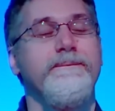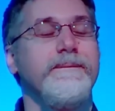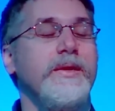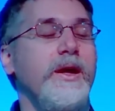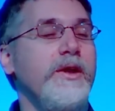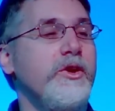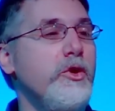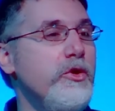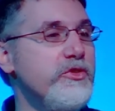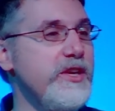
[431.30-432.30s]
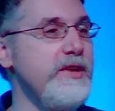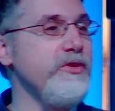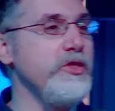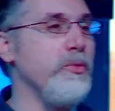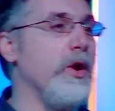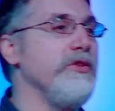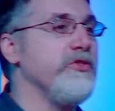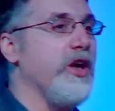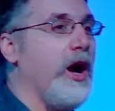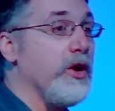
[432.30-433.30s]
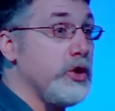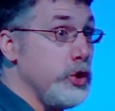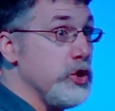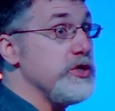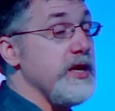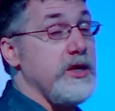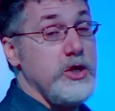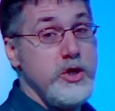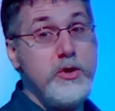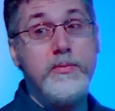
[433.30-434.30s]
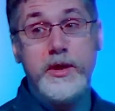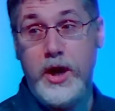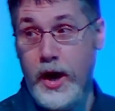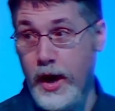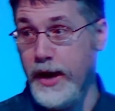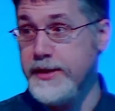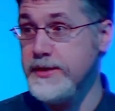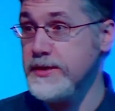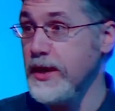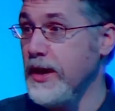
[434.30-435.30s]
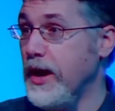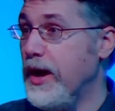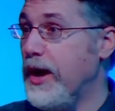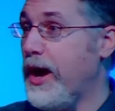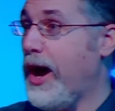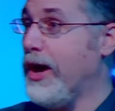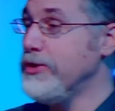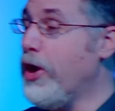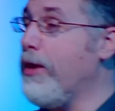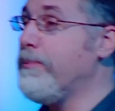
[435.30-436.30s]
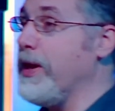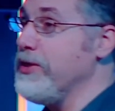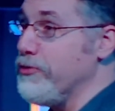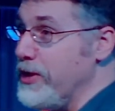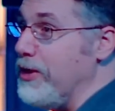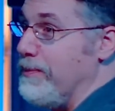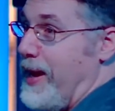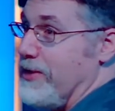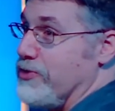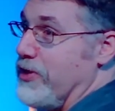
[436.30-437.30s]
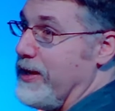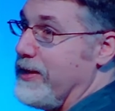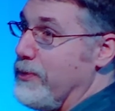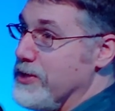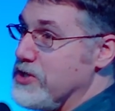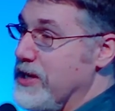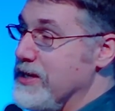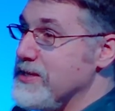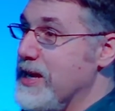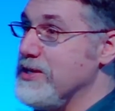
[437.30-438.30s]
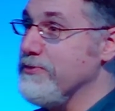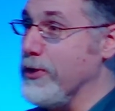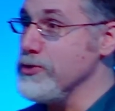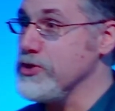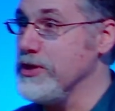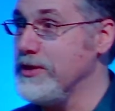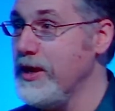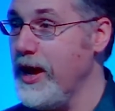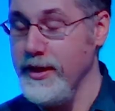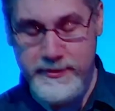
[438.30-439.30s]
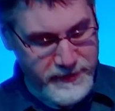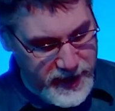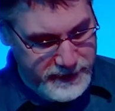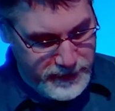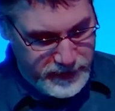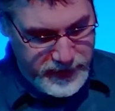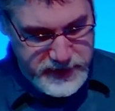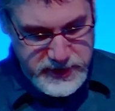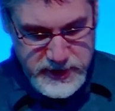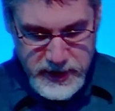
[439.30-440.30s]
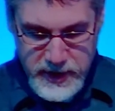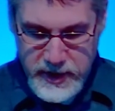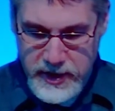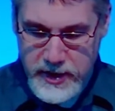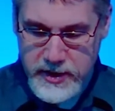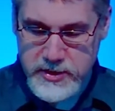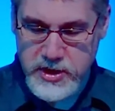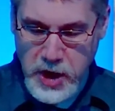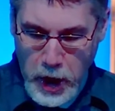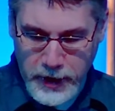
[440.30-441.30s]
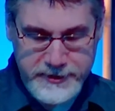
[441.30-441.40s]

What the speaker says: And of course, even the ones that are good in human eyes are not by the real metric, which is their devotion and faithfulness to God.